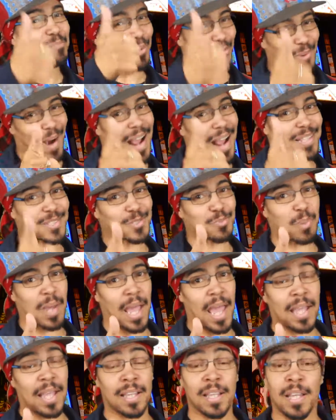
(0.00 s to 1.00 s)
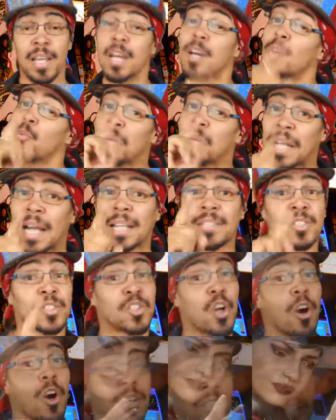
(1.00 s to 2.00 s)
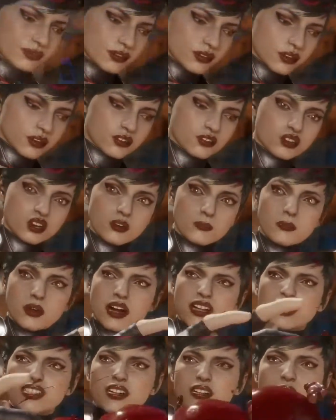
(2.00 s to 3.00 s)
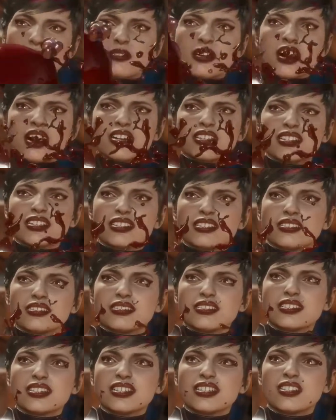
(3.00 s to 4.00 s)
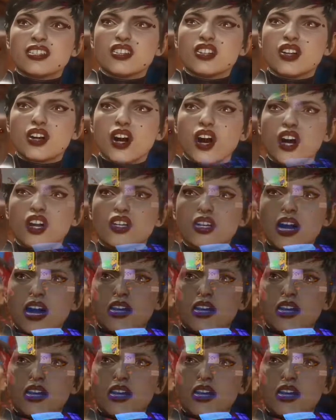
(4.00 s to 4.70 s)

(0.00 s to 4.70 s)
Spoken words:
Baraka's back. We got Scarlet, who is the female blood ninja,